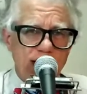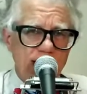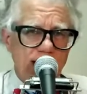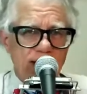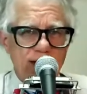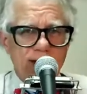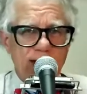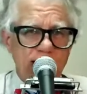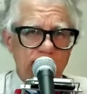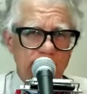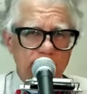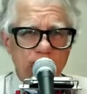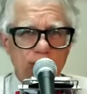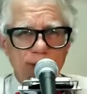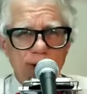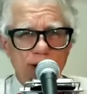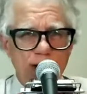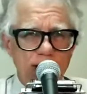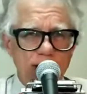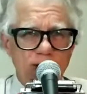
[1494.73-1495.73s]

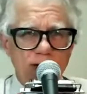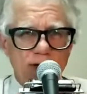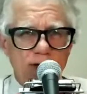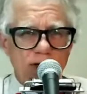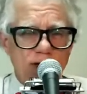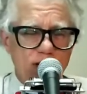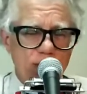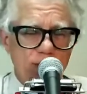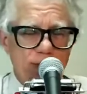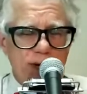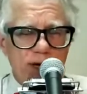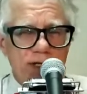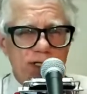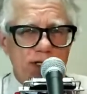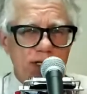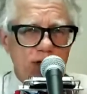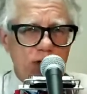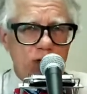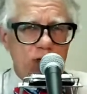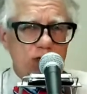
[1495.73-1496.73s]
let your bare
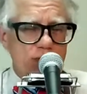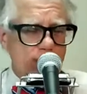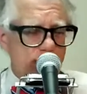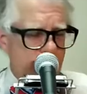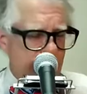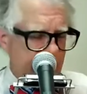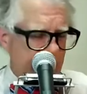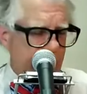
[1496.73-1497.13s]
toes make